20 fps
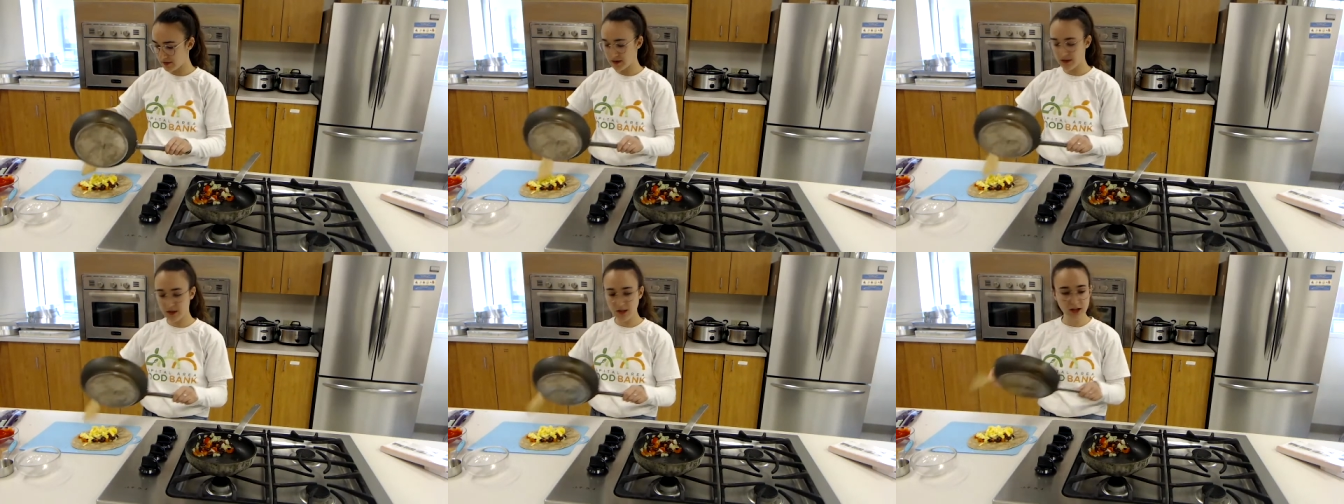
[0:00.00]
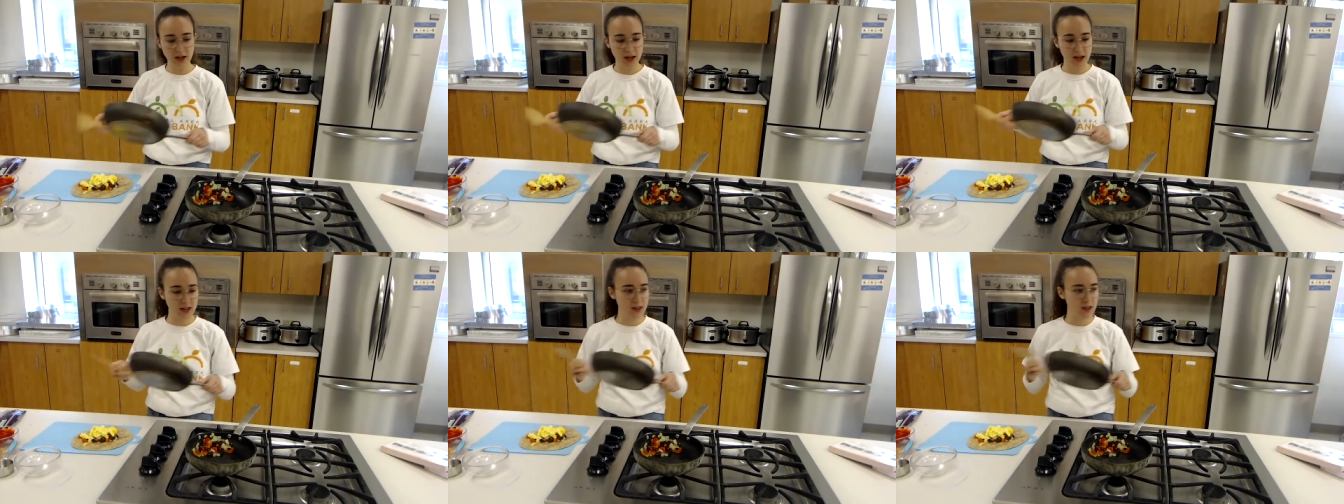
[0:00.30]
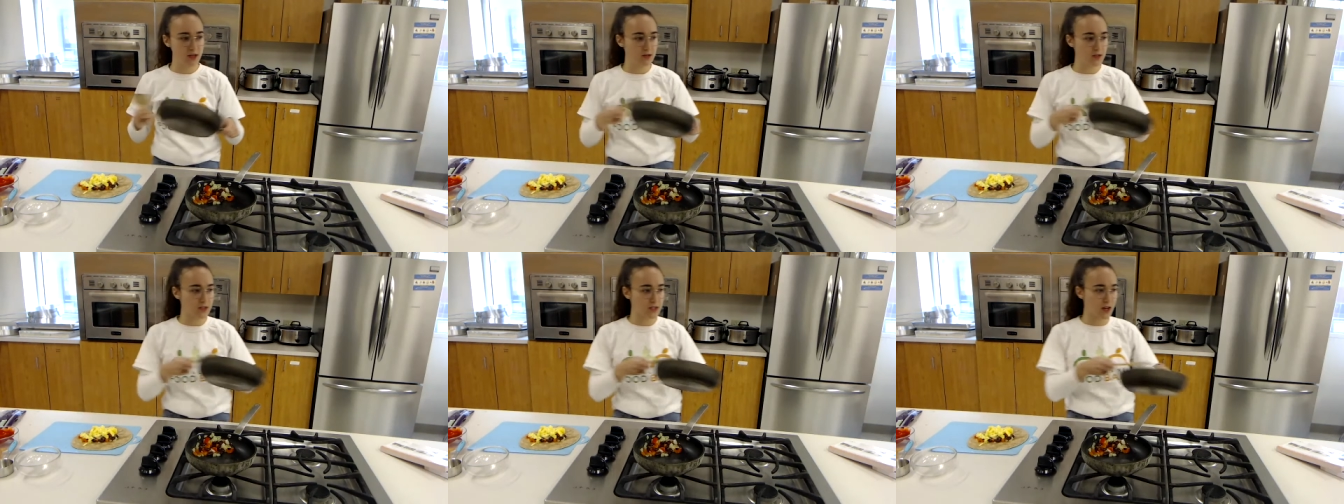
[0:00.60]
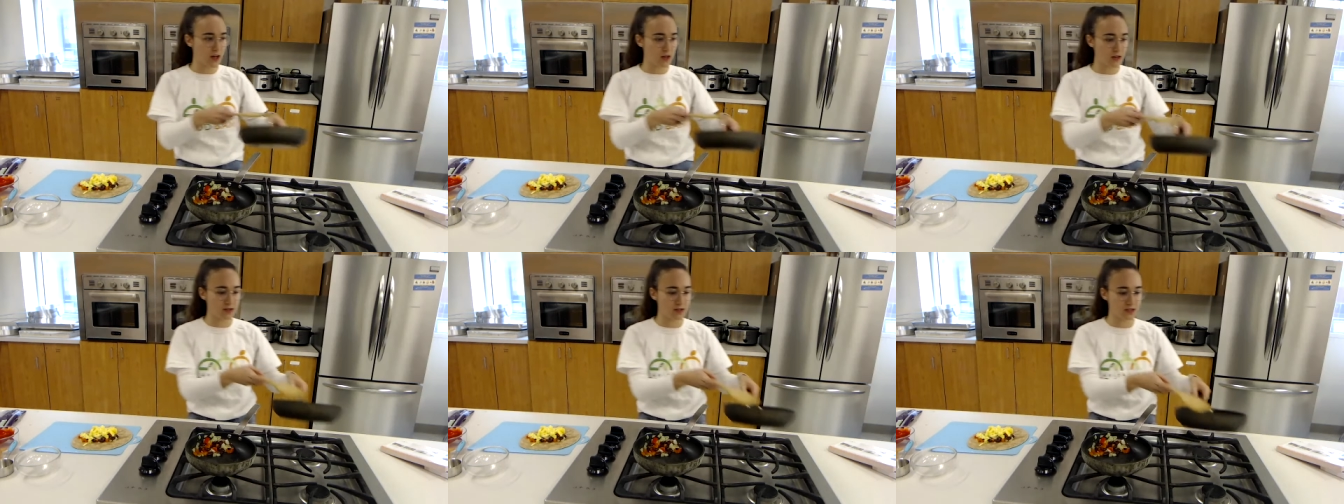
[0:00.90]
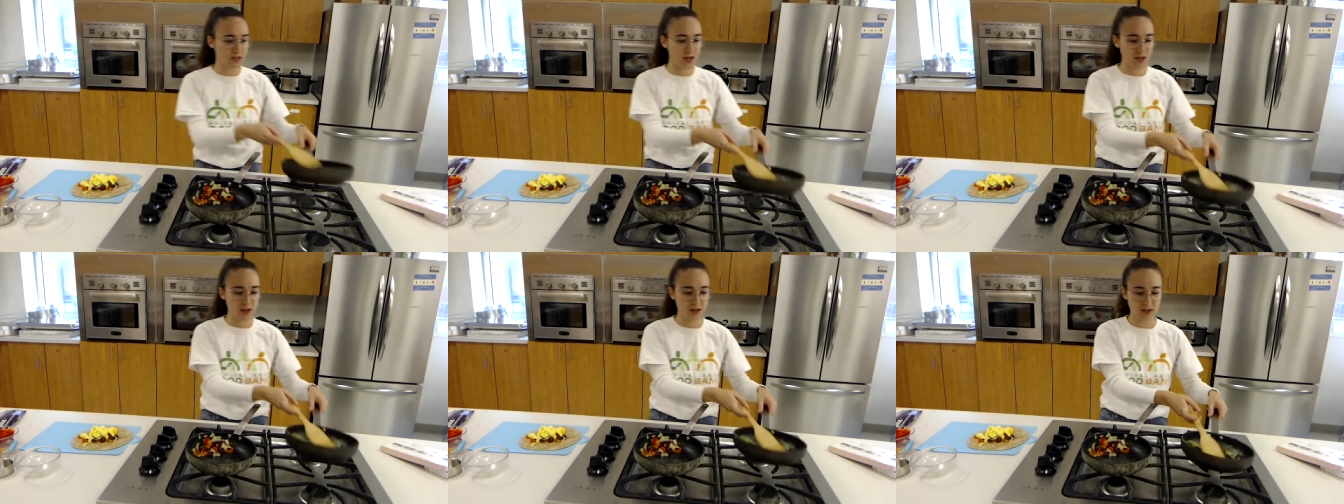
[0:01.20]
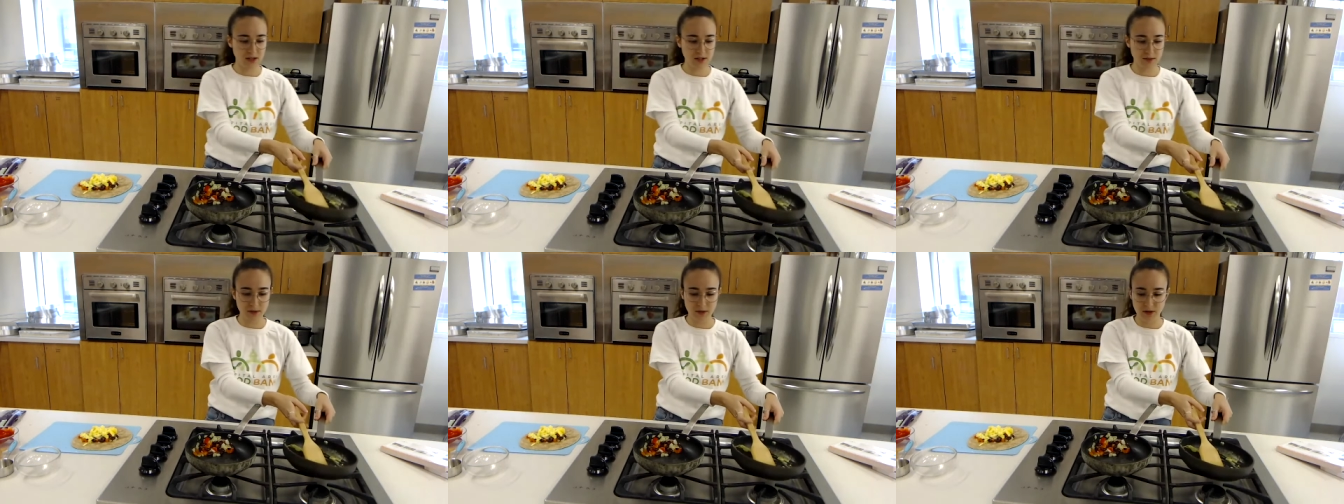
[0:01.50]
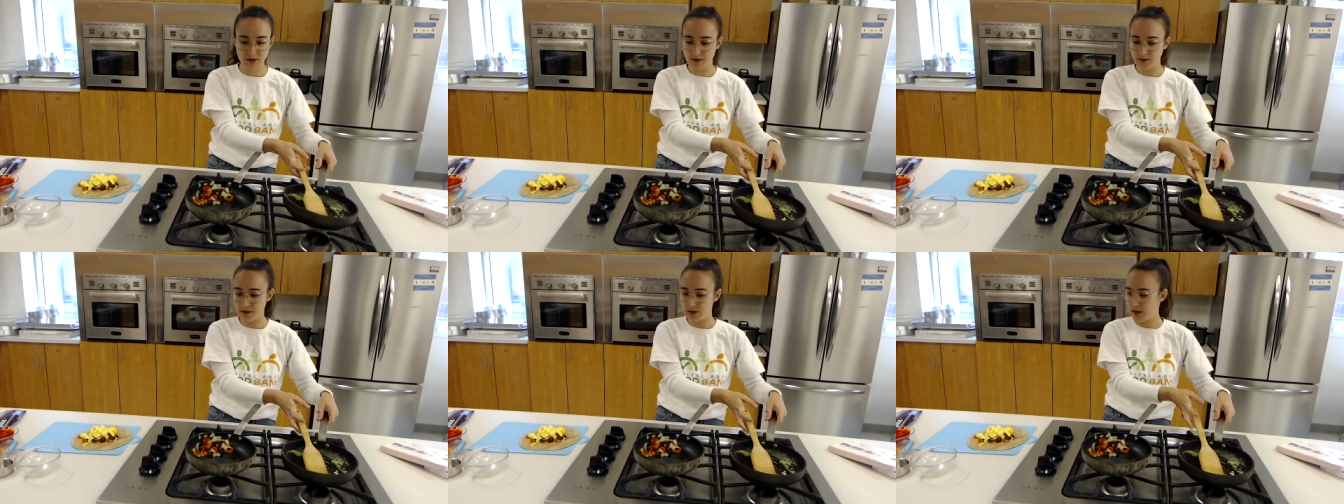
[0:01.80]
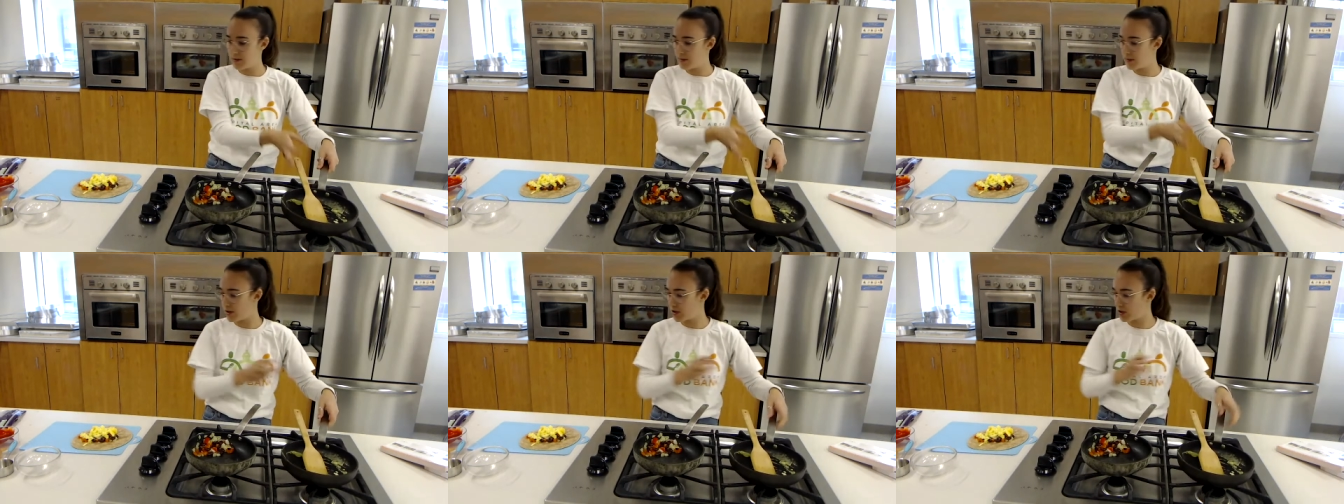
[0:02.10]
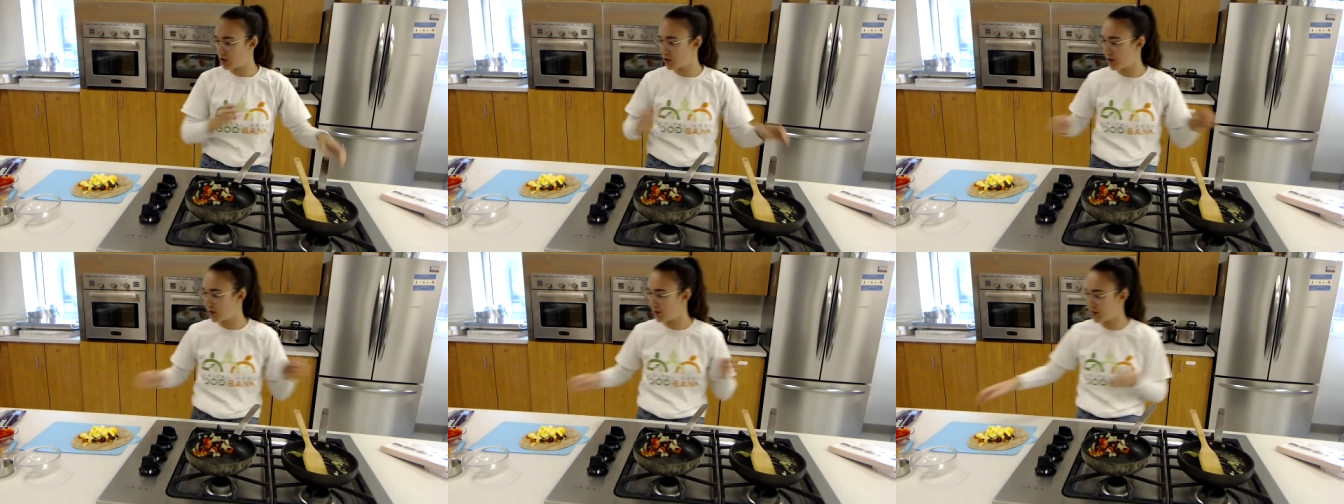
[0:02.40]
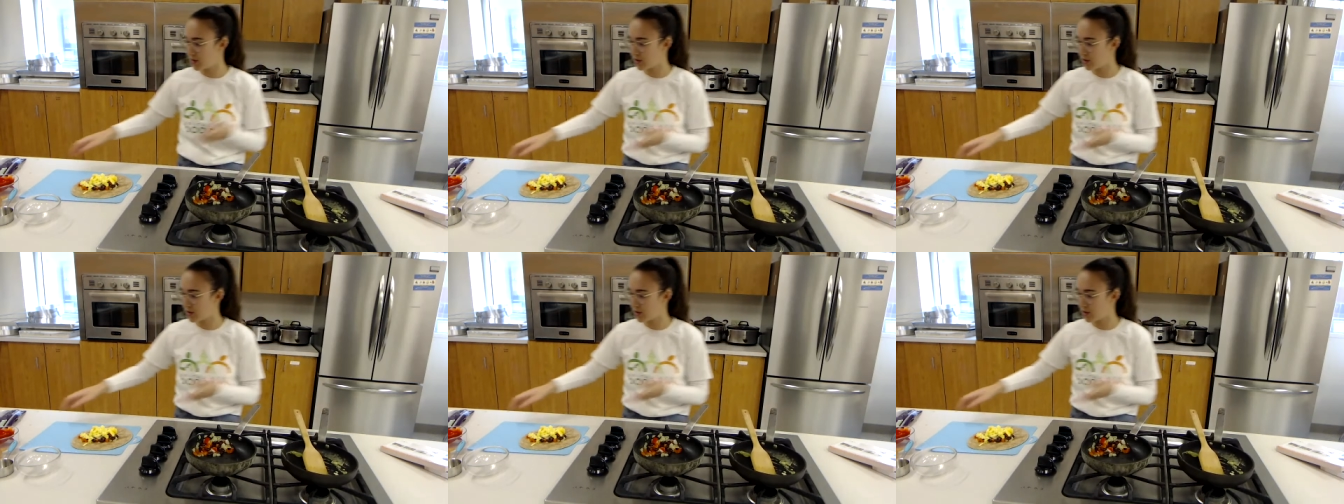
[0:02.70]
Look at those colors. That looks beautiful. I'm going to show it